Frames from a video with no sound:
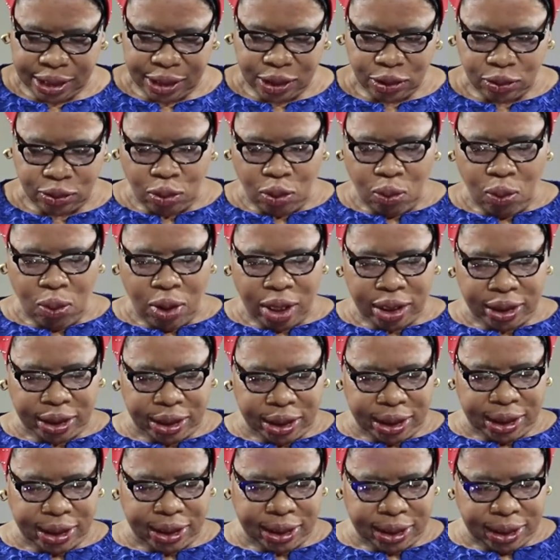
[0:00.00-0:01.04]
So
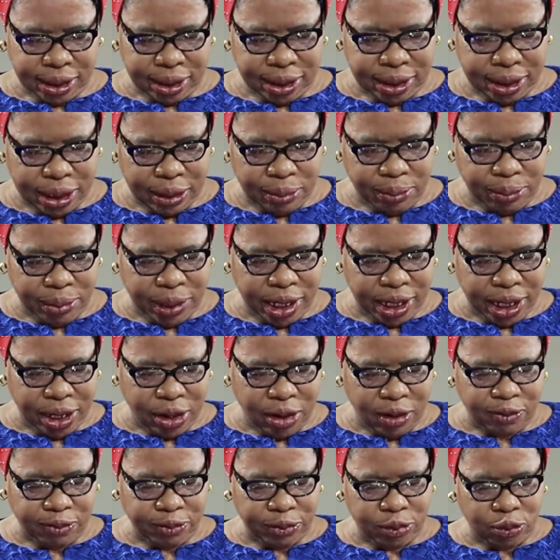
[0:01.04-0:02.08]
what is the meaning
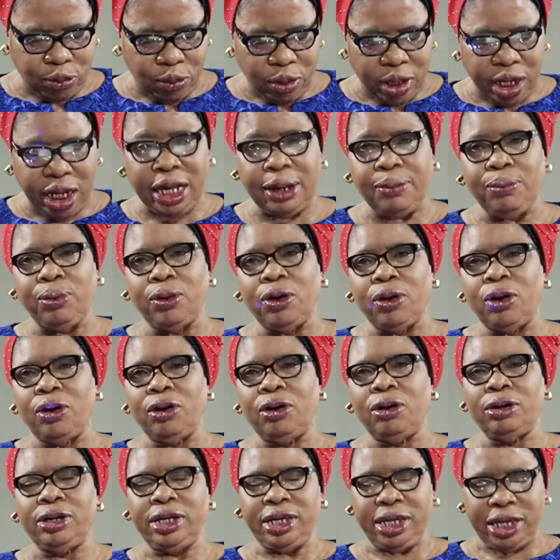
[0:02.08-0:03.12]
of to
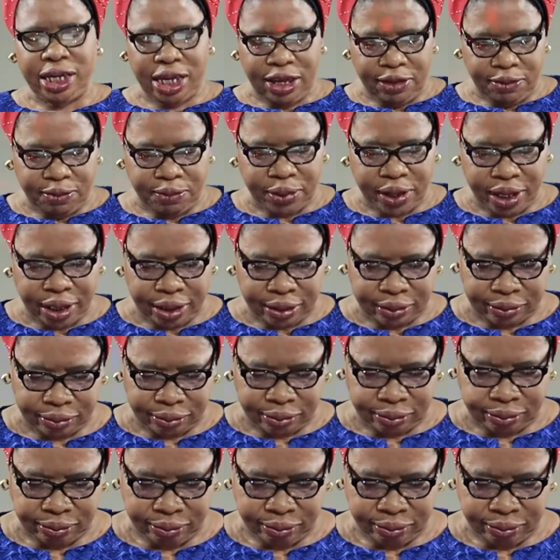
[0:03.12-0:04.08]
labor in vain?